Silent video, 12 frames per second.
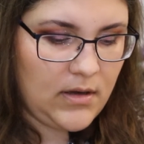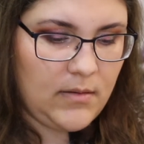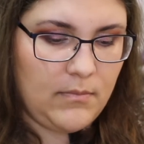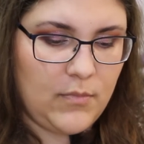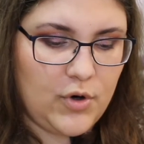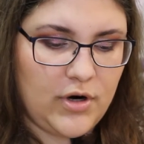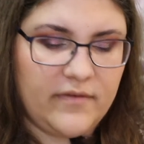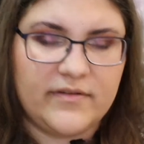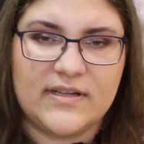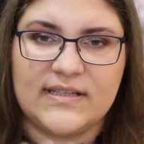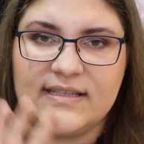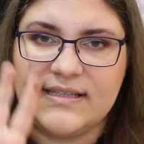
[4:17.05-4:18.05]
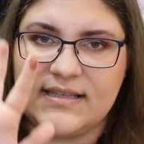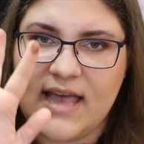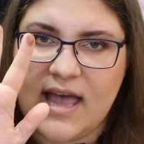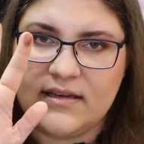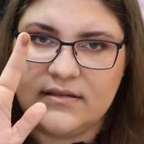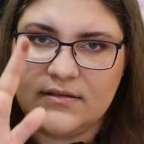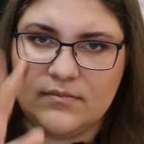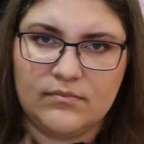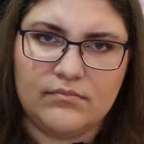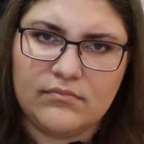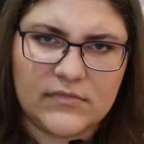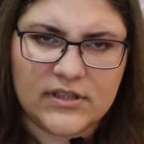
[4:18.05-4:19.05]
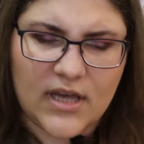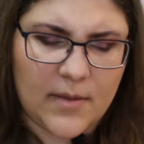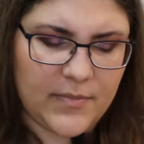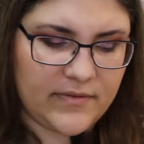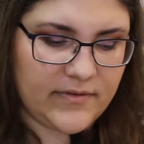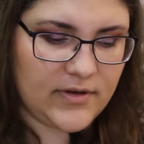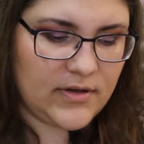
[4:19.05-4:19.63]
more of a satin type of